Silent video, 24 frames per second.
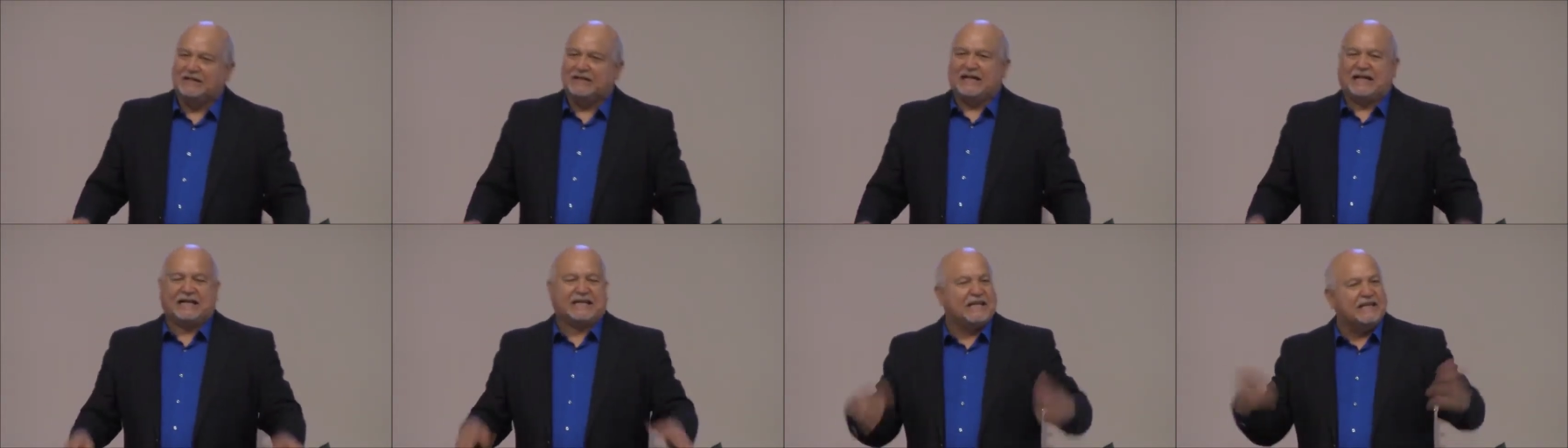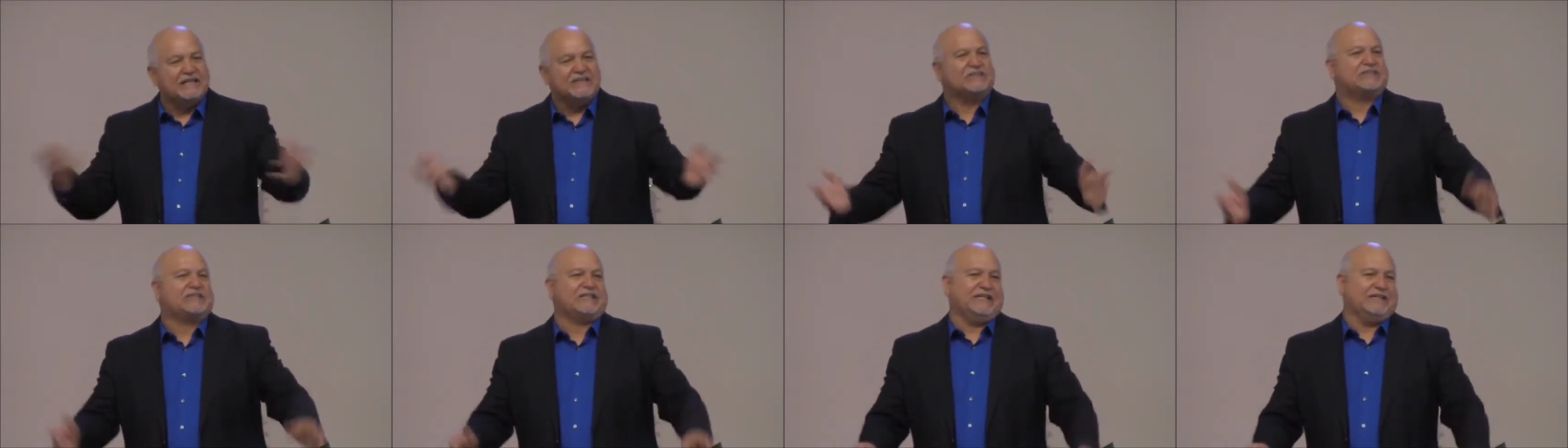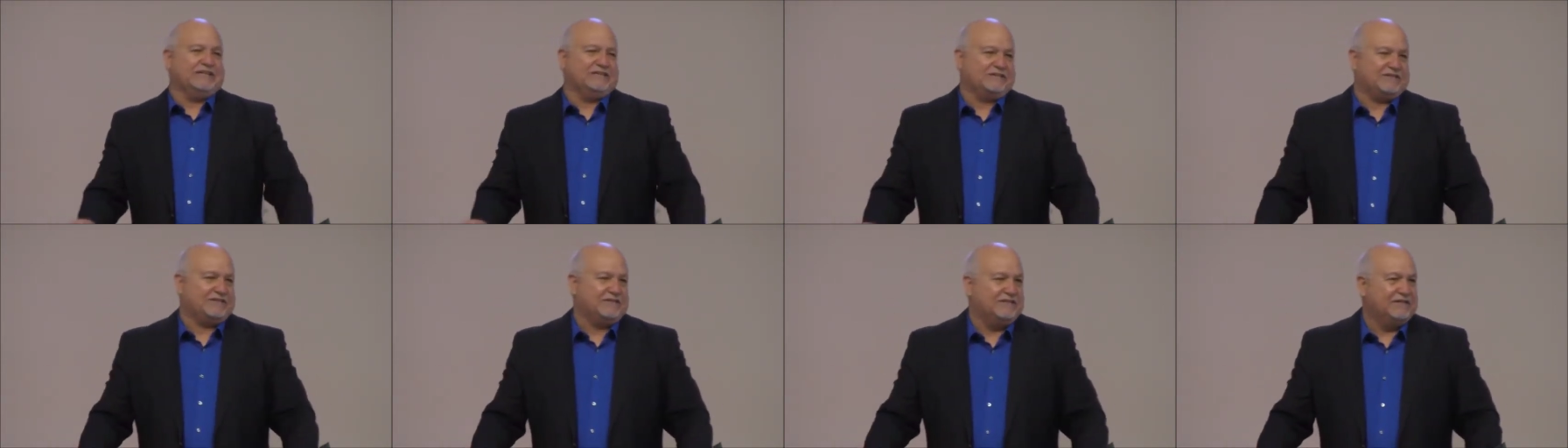like
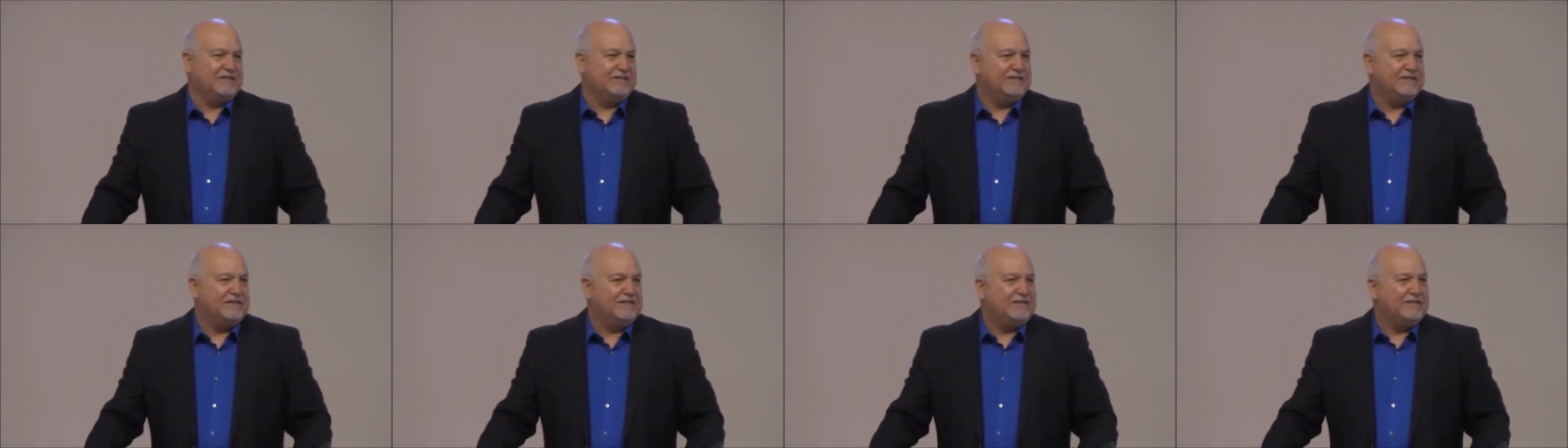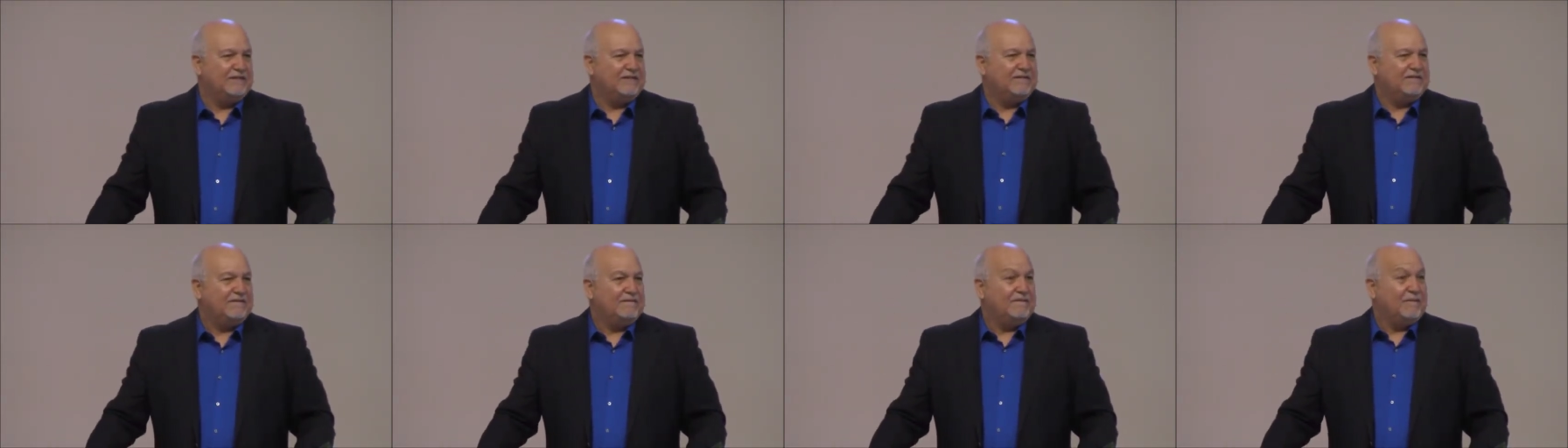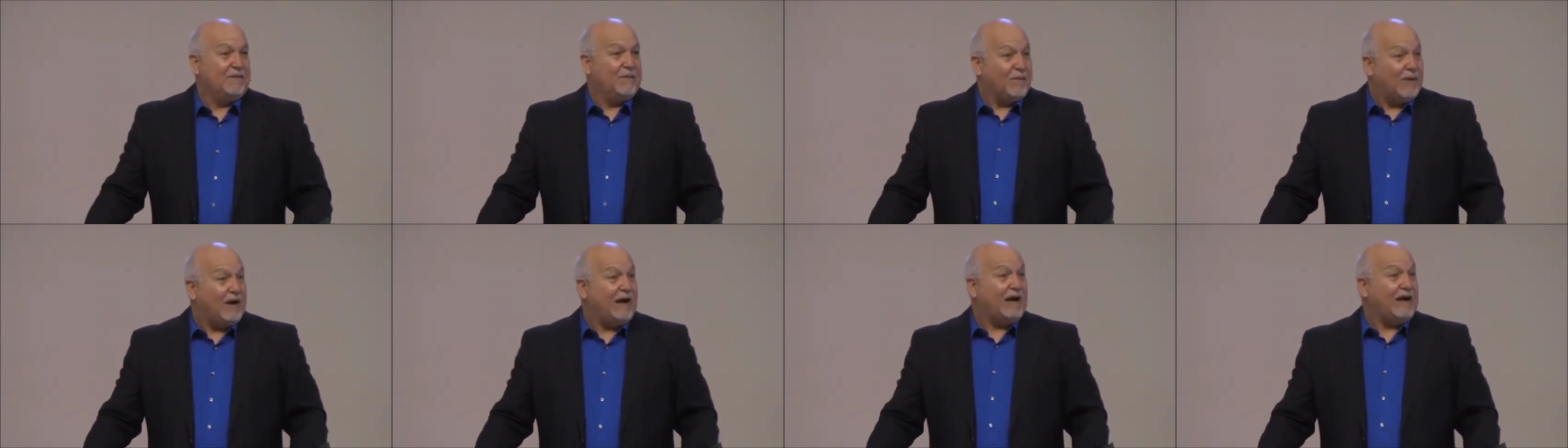incense.
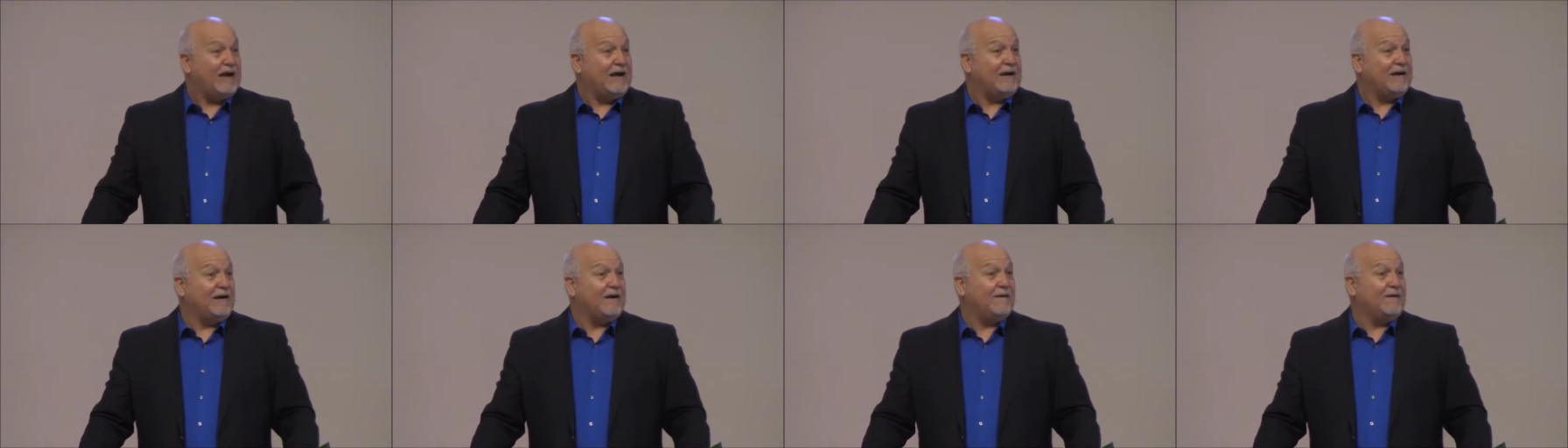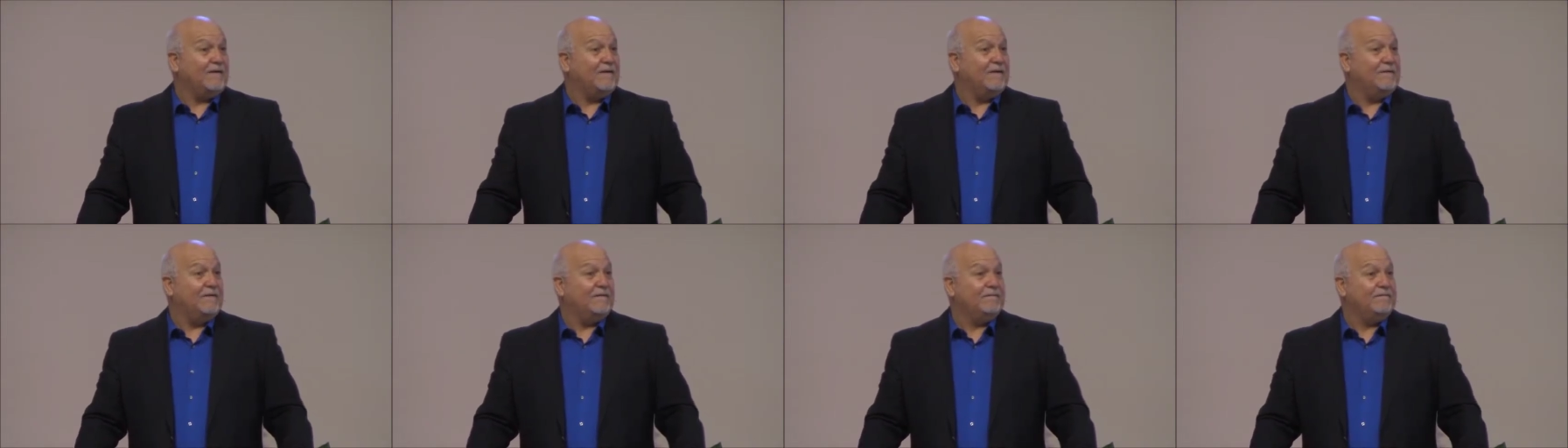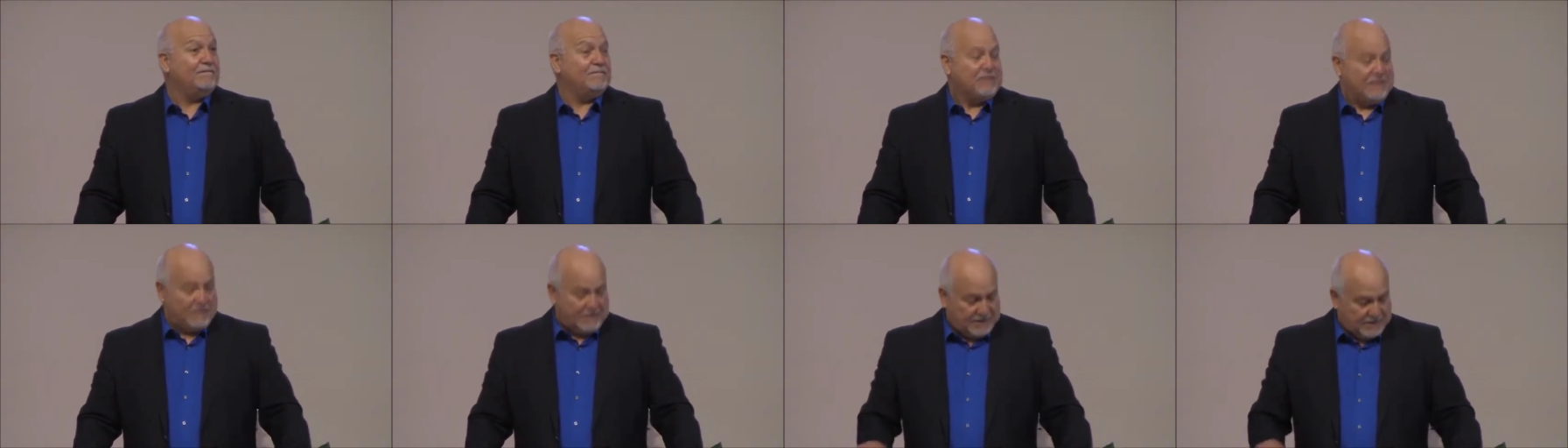Wow.
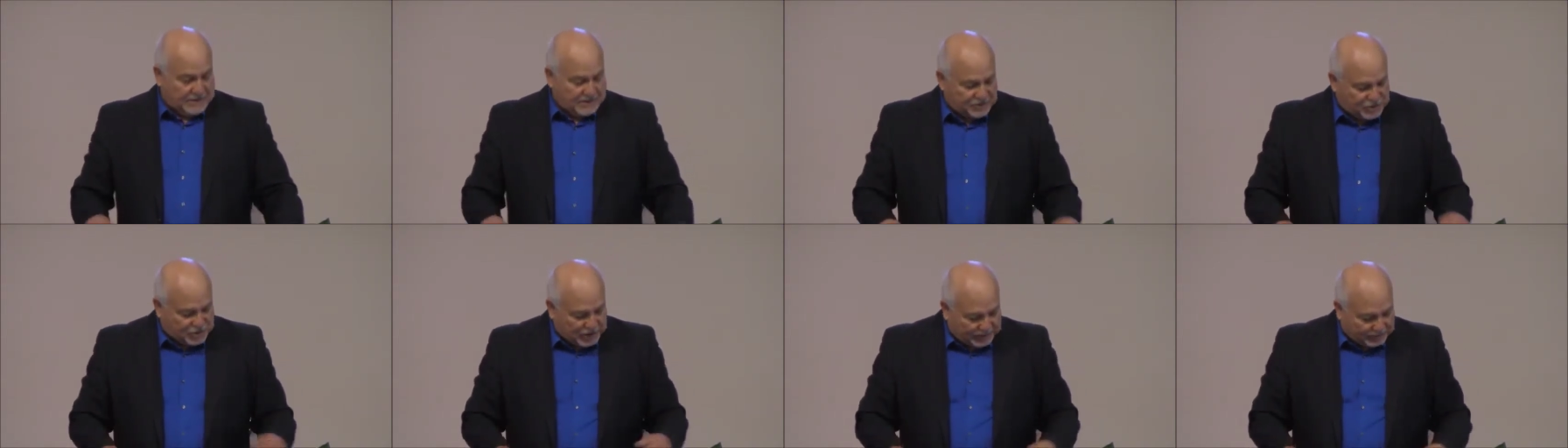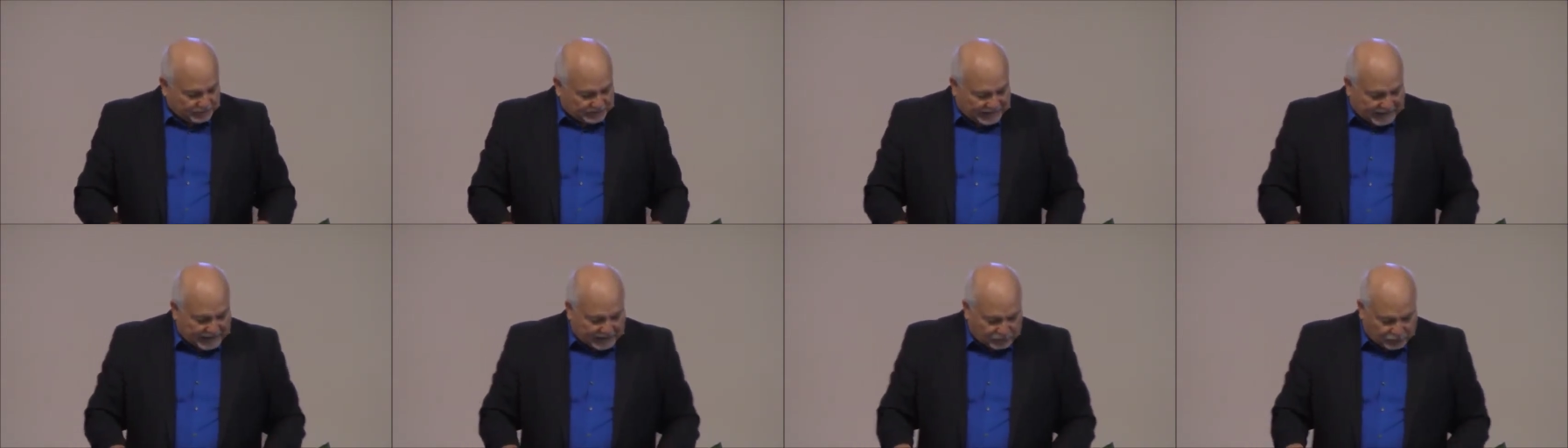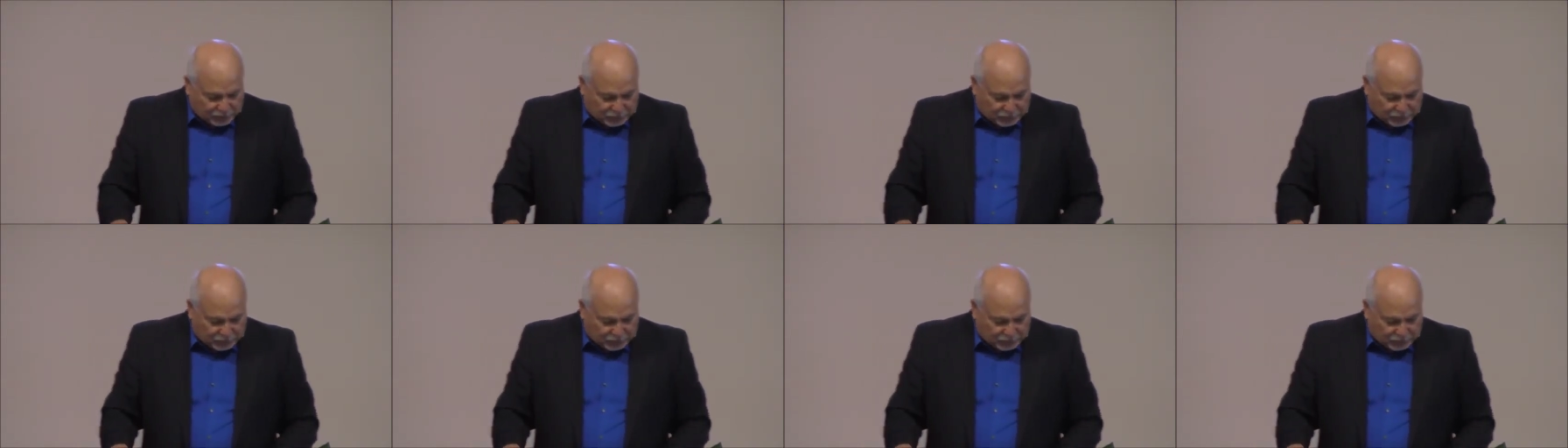Jump down